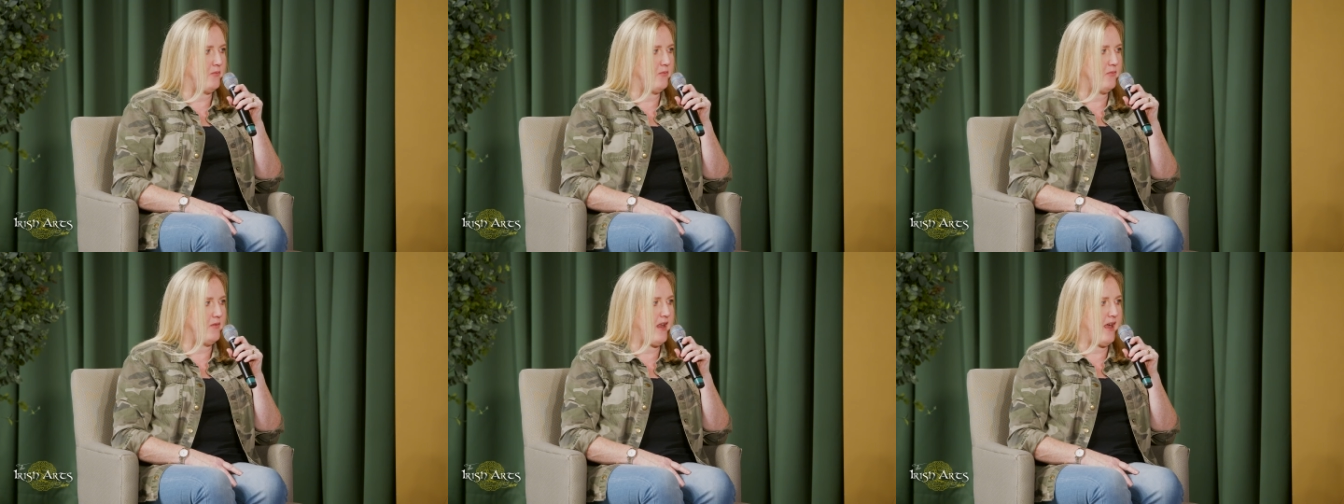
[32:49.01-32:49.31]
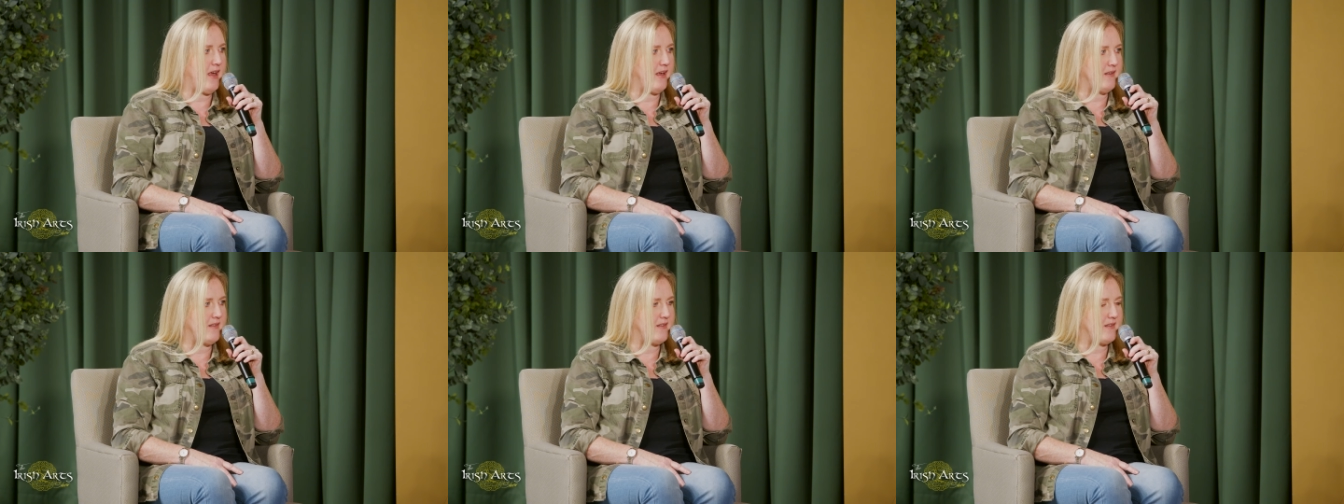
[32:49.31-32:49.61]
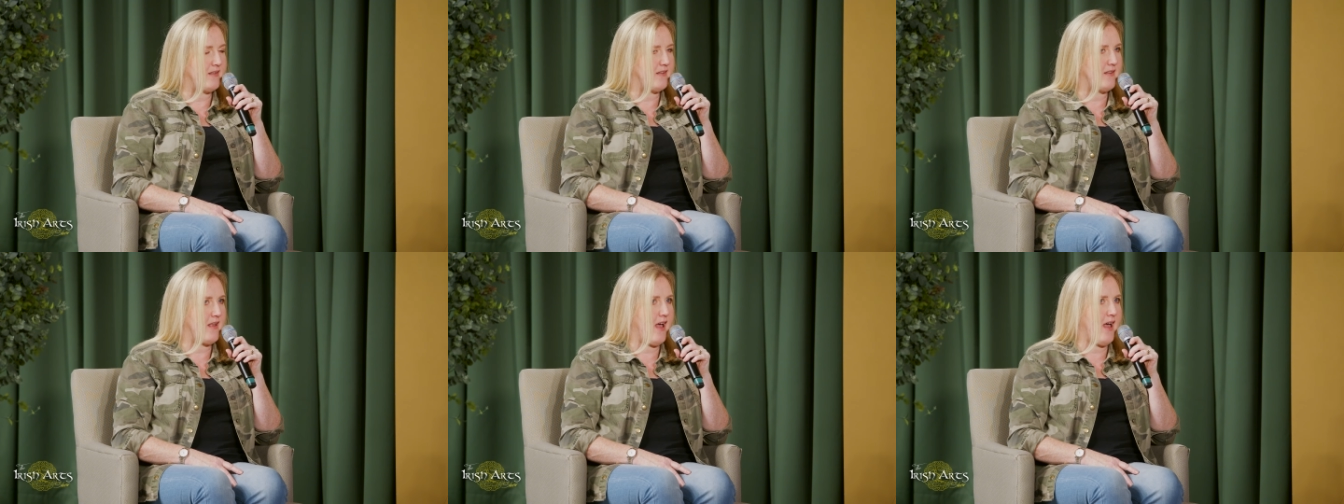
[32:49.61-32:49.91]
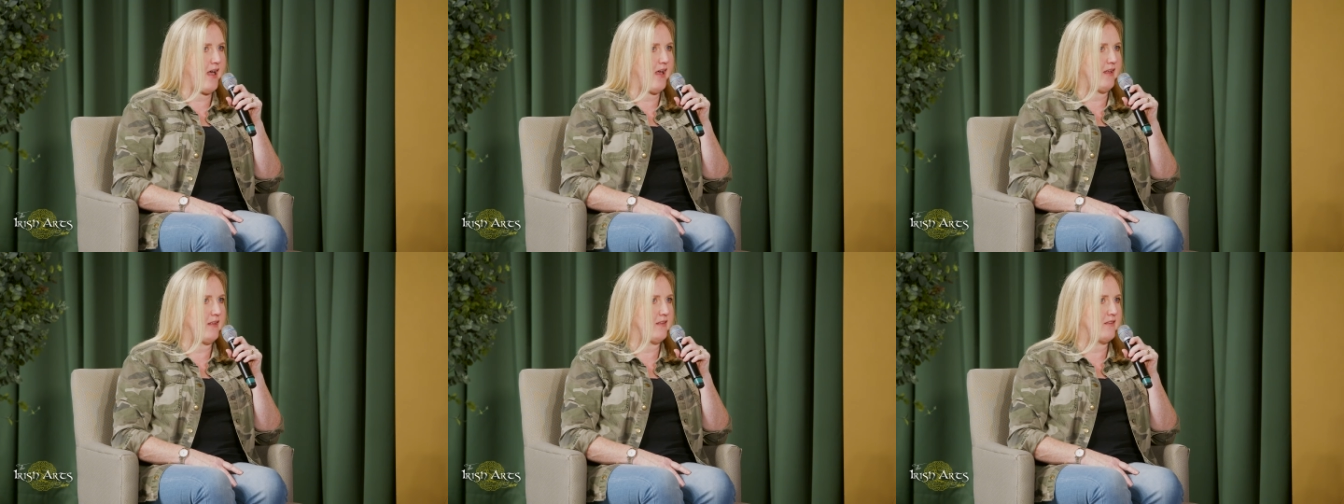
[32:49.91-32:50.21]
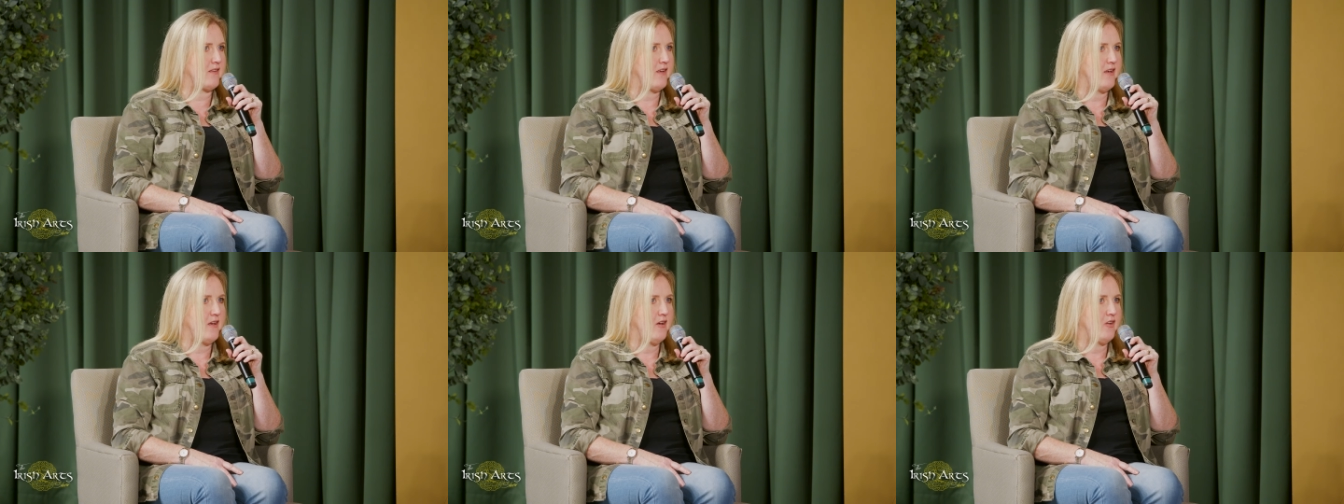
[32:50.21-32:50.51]
Nace
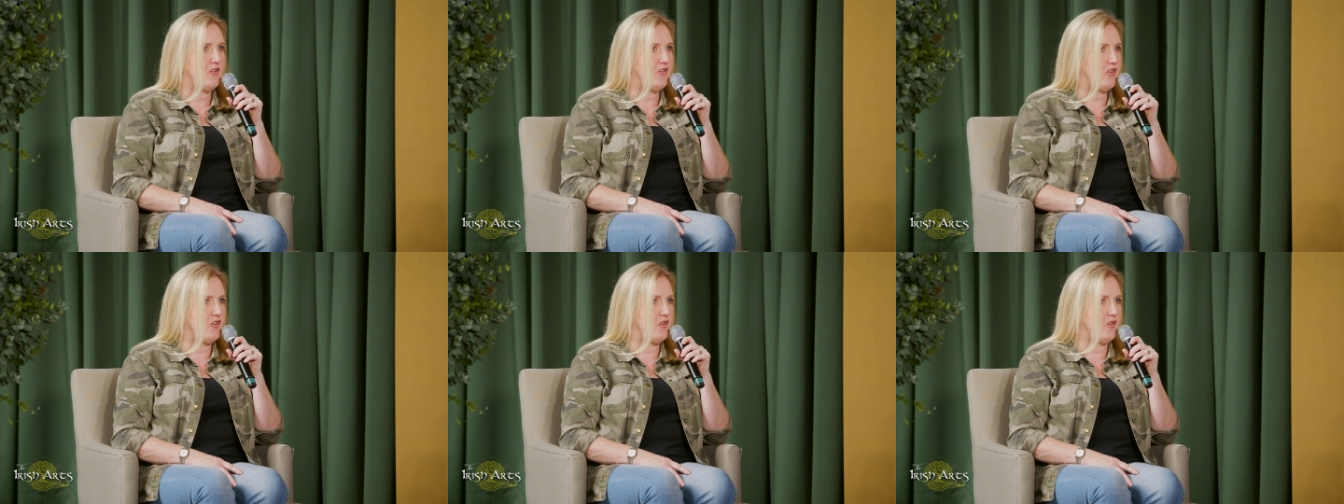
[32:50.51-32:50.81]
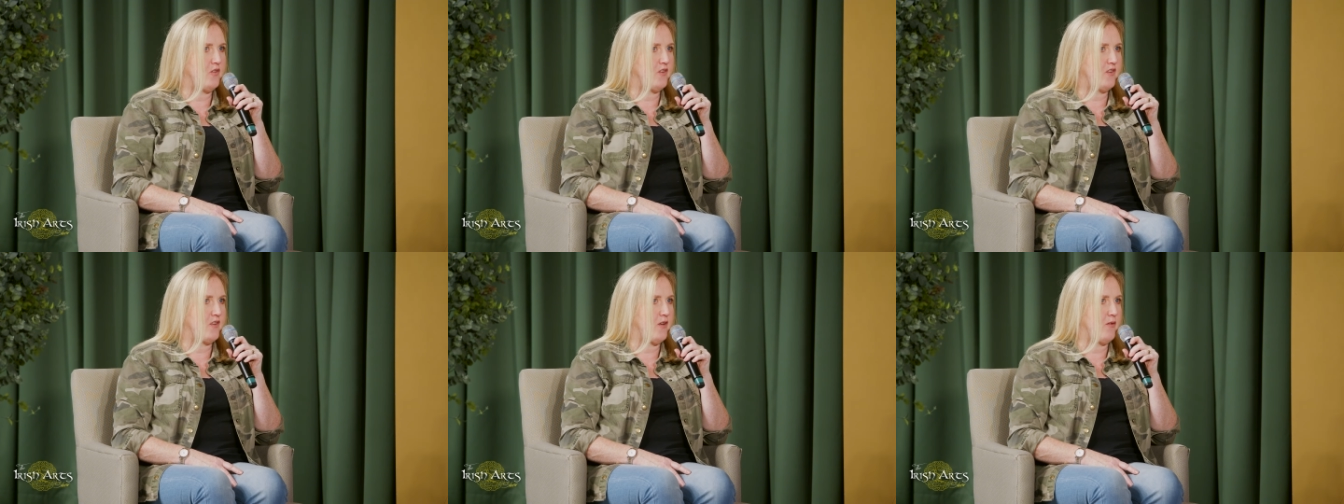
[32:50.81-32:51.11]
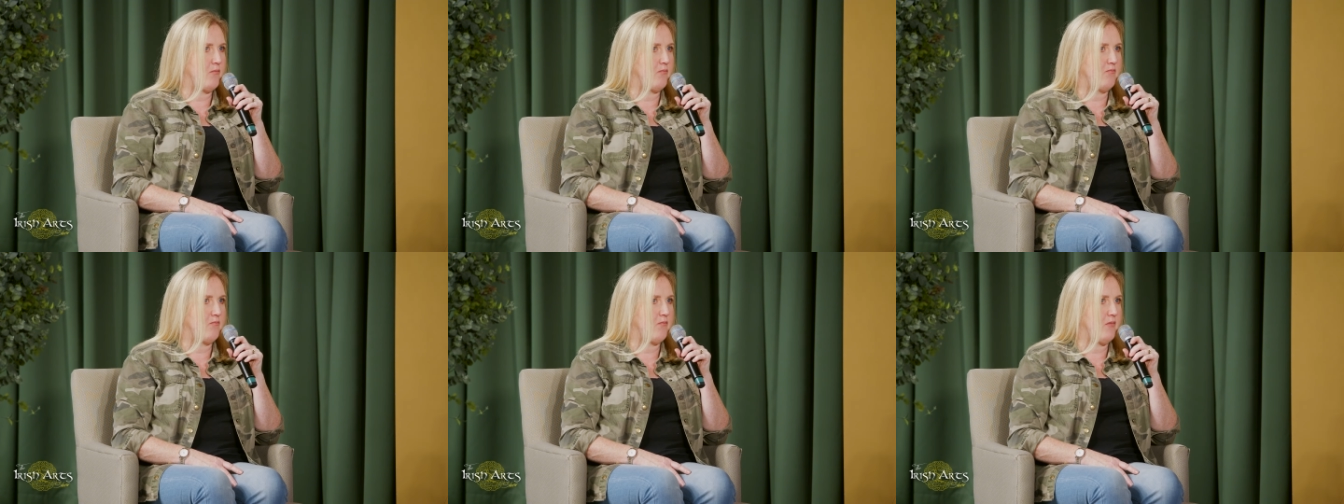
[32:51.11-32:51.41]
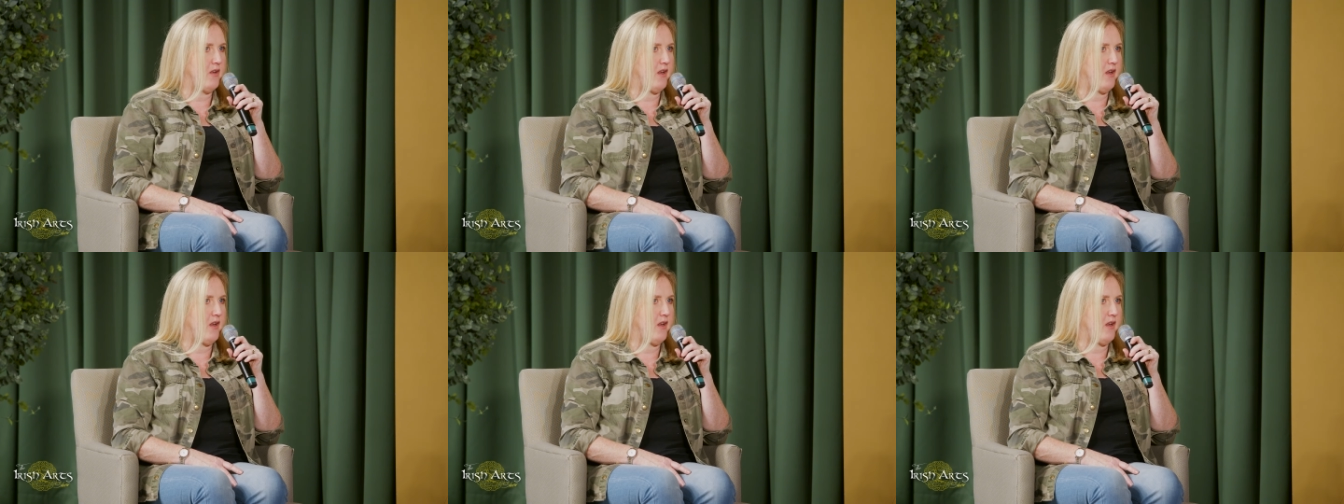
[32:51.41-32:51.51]
and to do some,